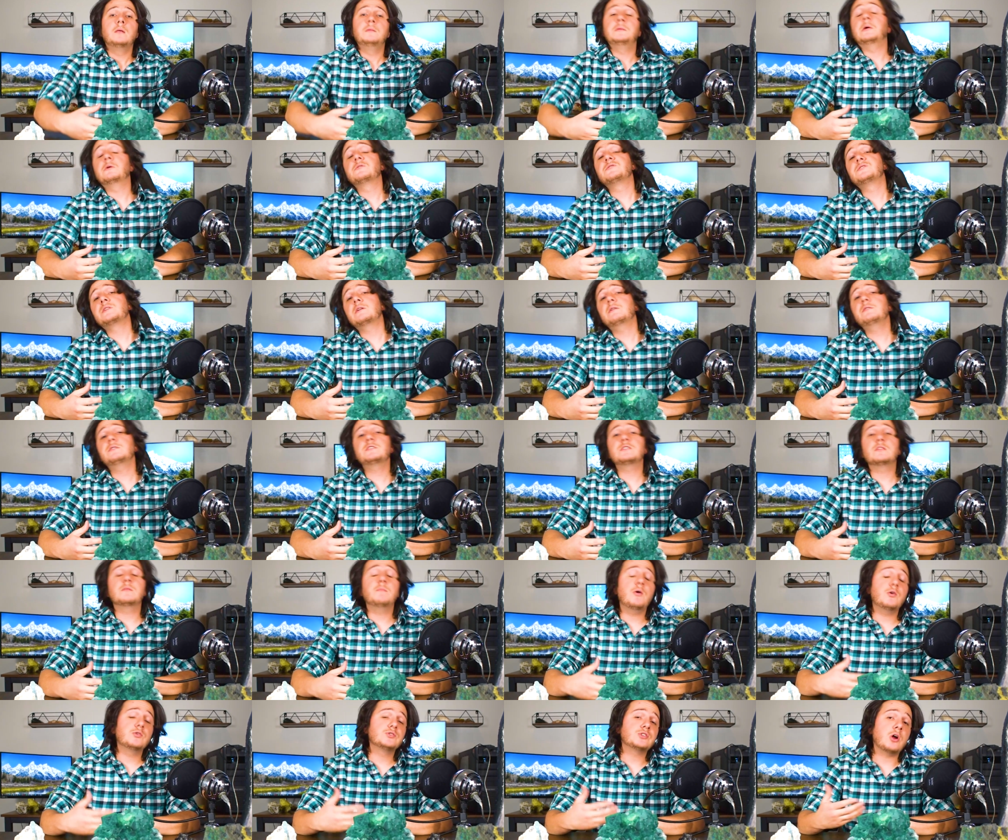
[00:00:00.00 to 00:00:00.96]
Now, since
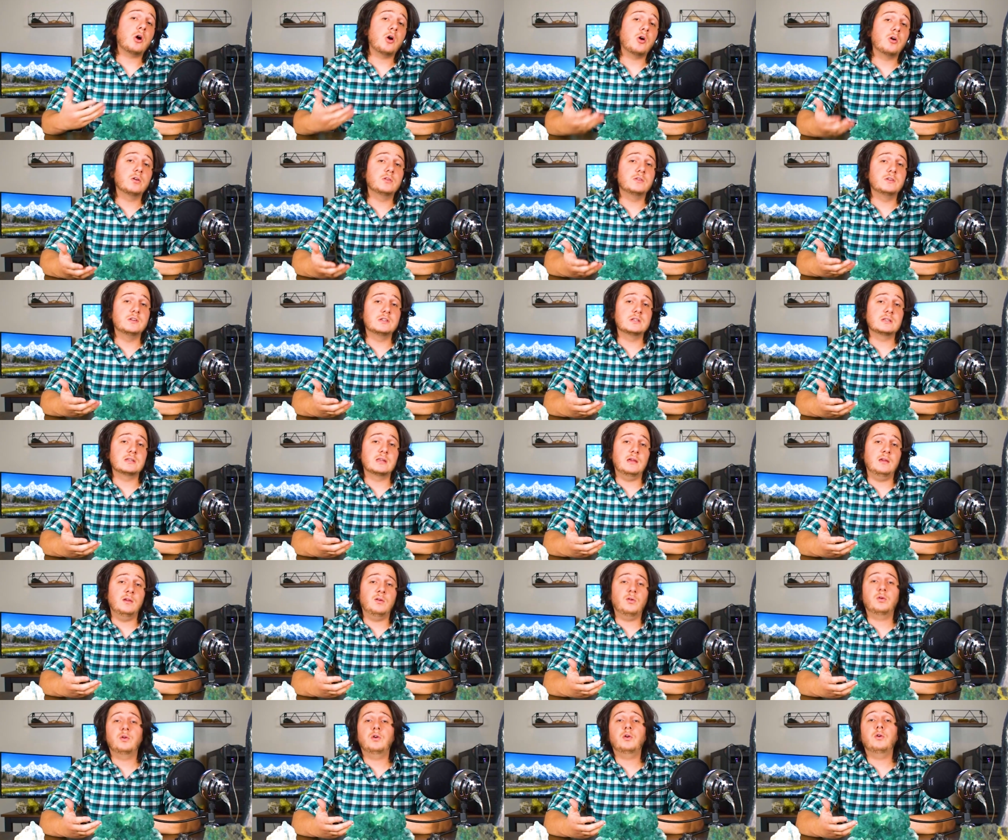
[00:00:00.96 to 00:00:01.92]
the Mohs hardness
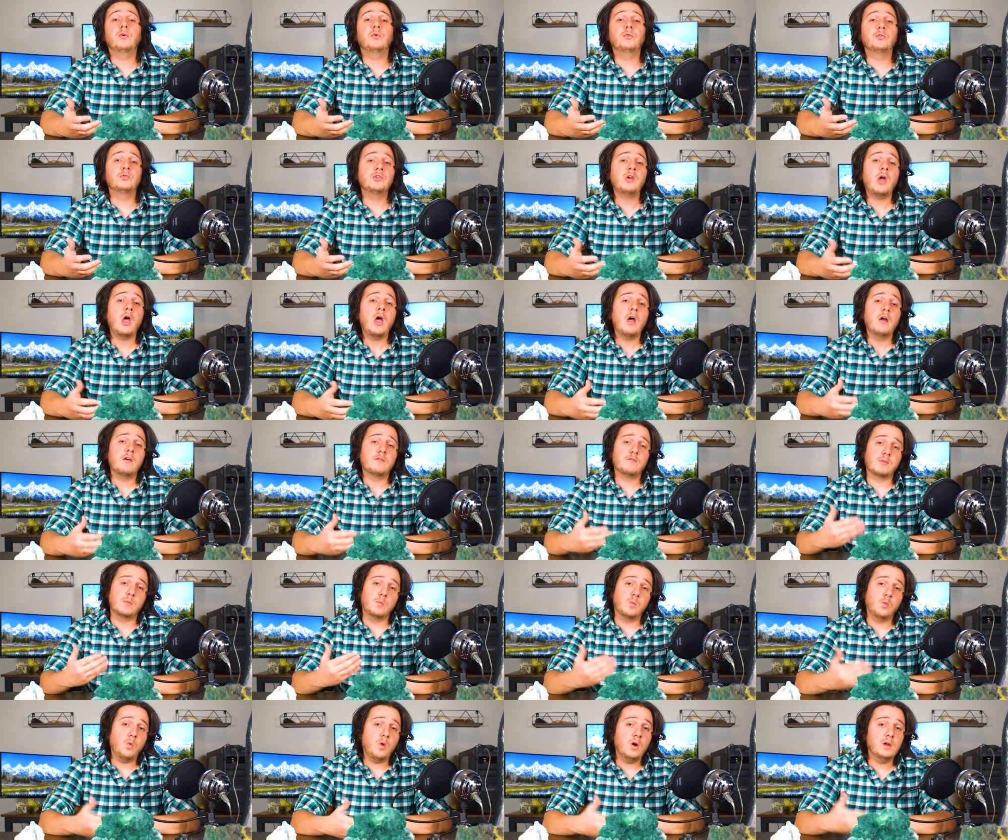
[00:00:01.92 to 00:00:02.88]
scale goes
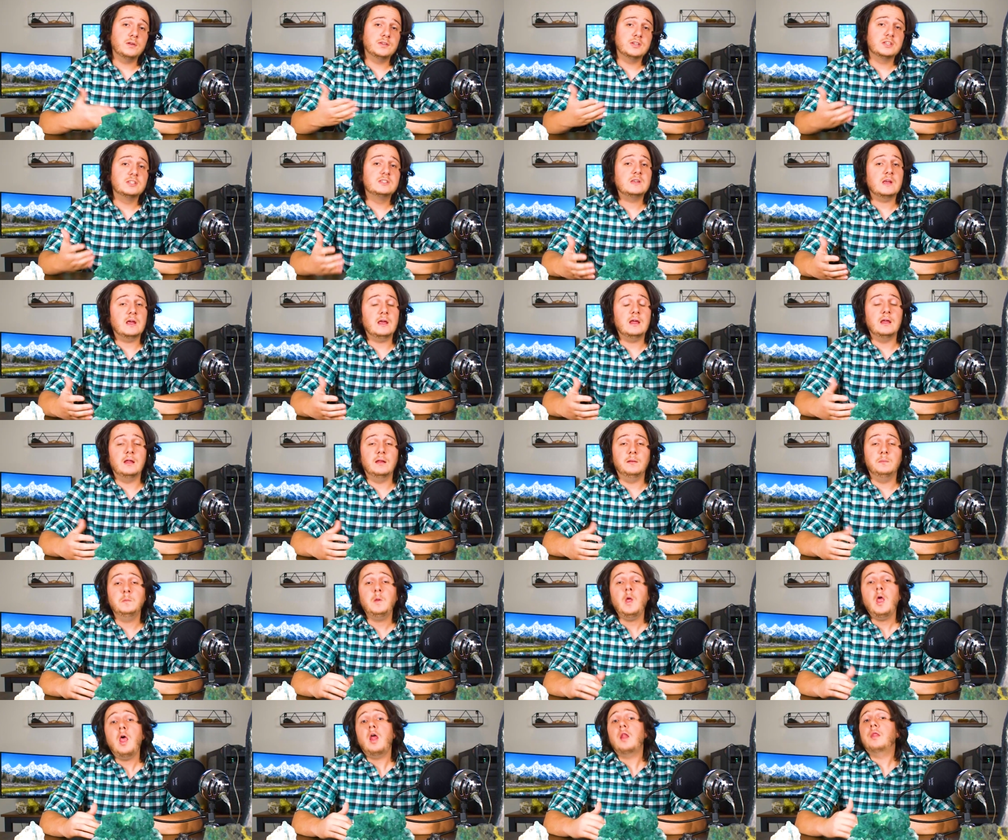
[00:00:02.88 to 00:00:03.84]
from 1 to
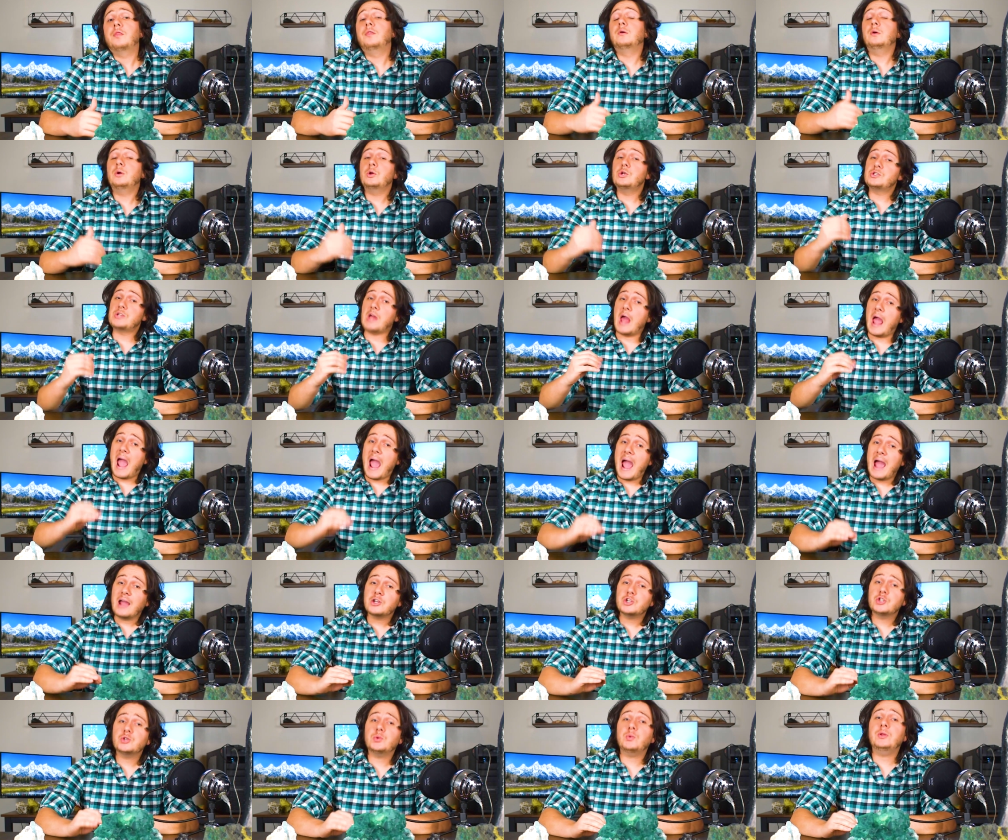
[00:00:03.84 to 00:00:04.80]
10, there is
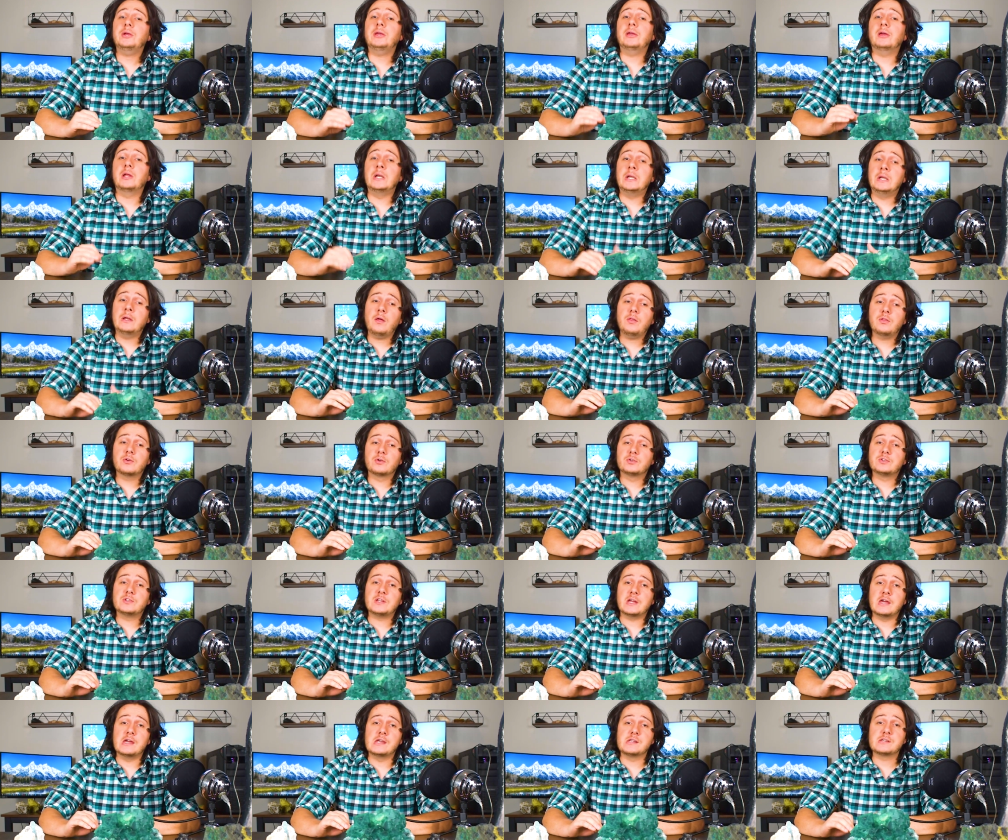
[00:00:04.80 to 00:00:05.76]
actually another
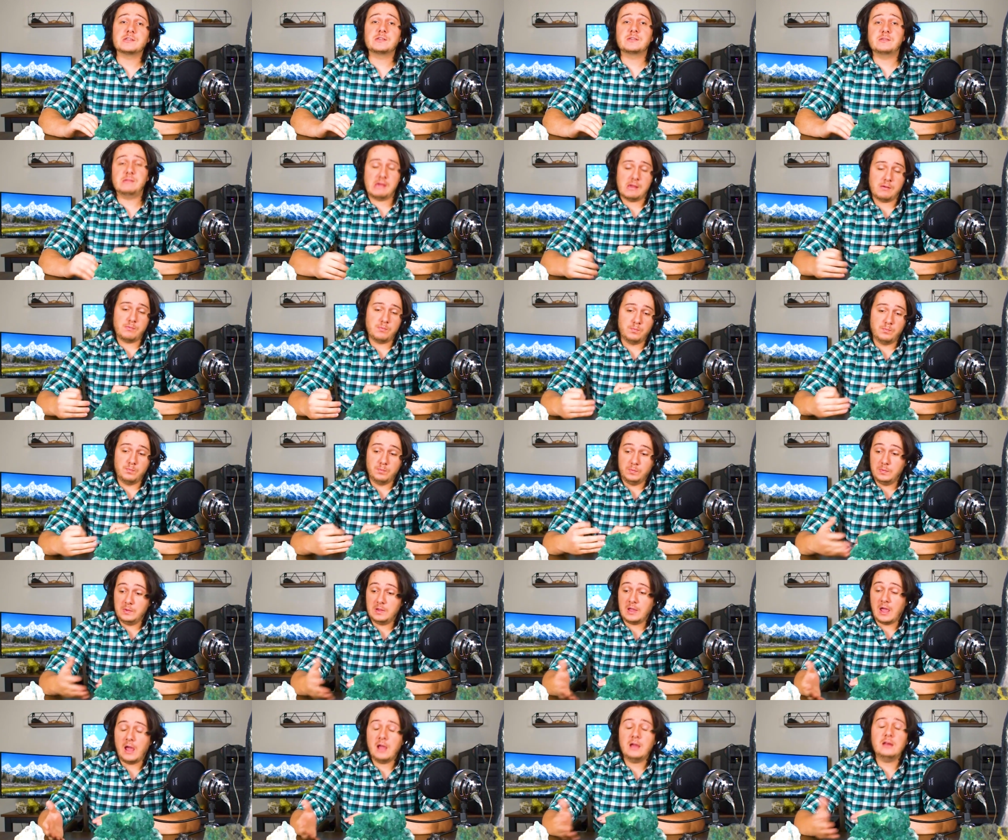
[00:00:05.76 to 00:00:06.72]
test that
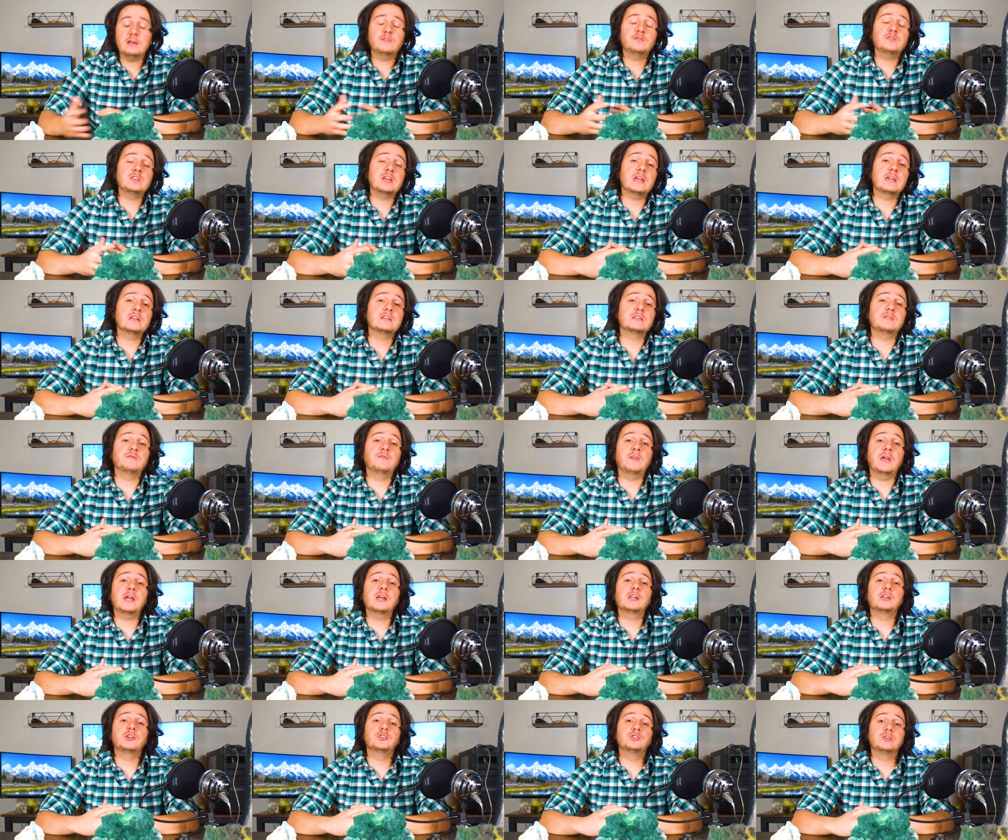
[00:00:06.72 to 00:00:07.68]
kind of takes
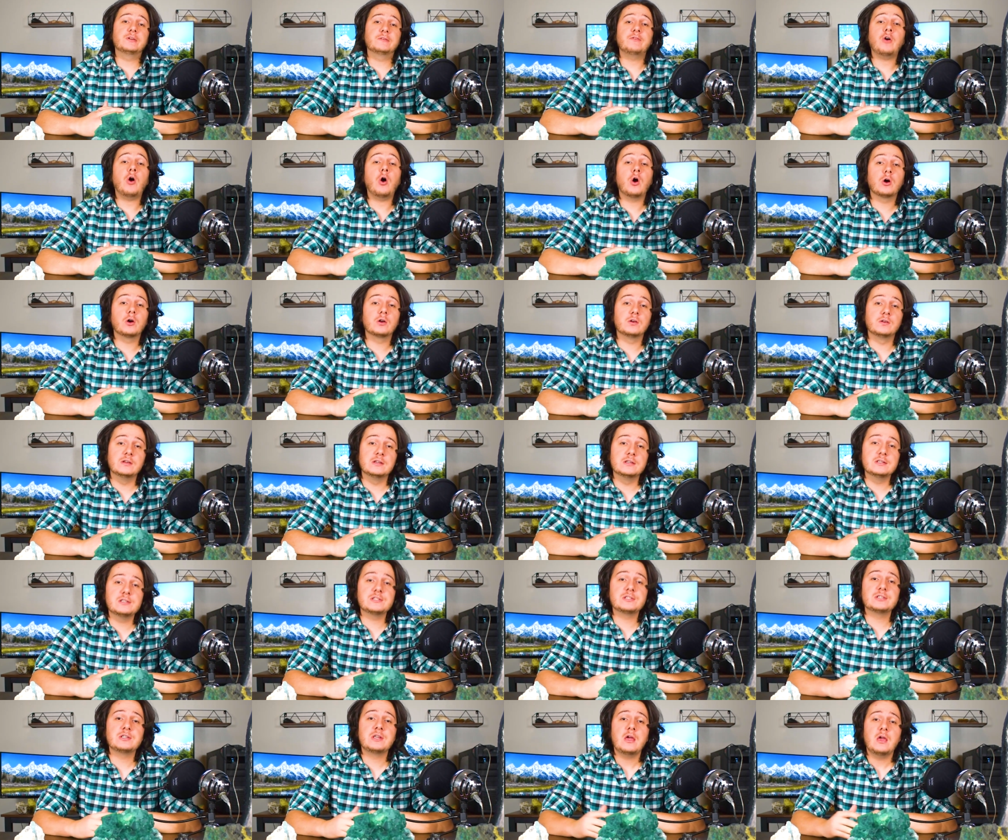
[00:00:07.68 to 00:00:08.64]
advantage of
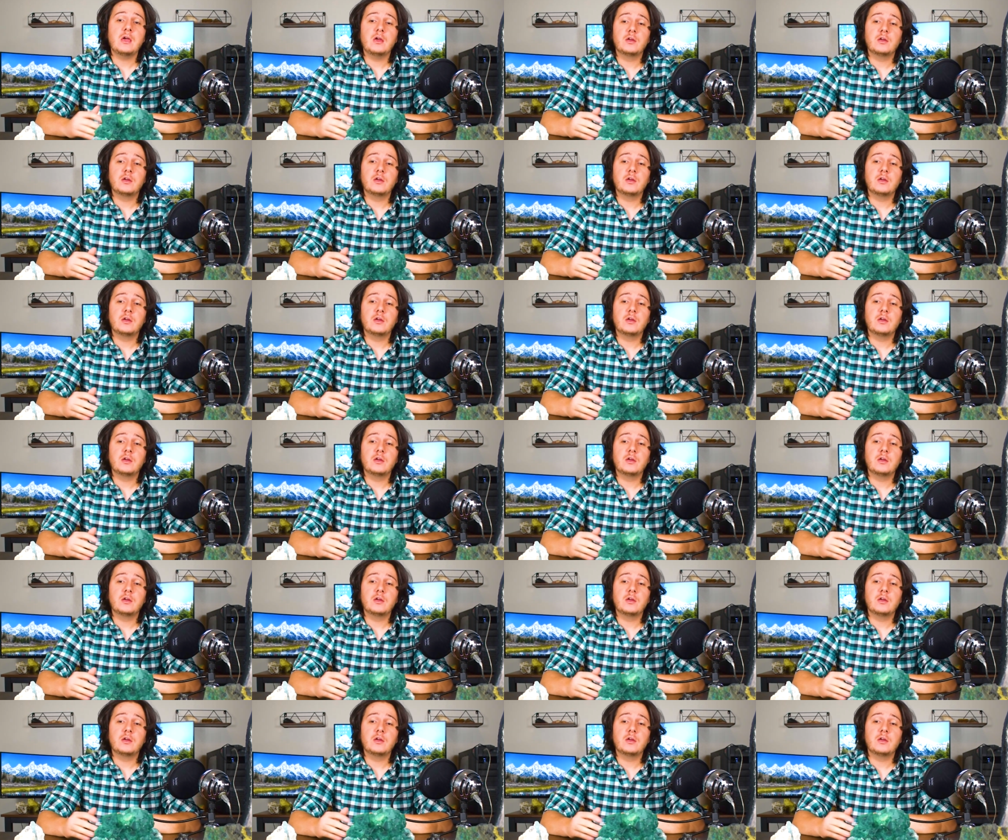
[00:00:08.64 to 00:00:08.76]
hardness